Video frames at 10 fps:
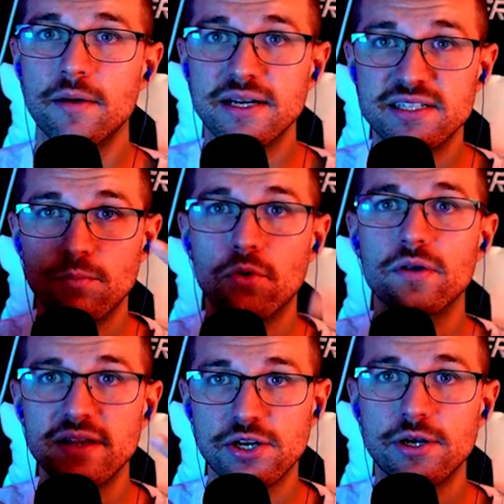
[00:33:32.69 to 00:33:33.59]
because the more
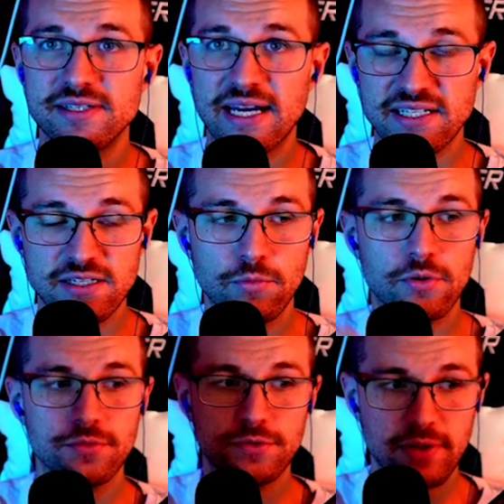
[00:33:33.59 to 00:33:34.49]
the turret attacks, the more
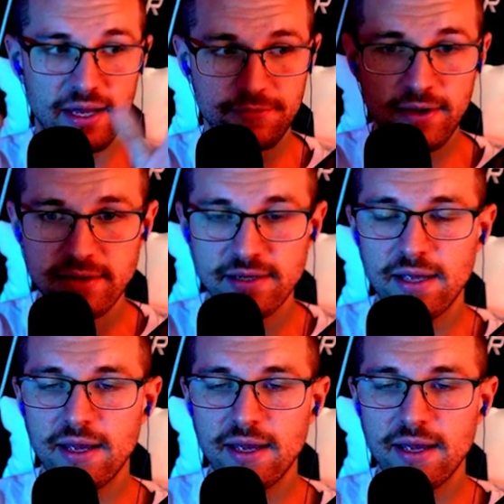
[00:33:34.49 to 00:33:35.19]
it'll do that effect.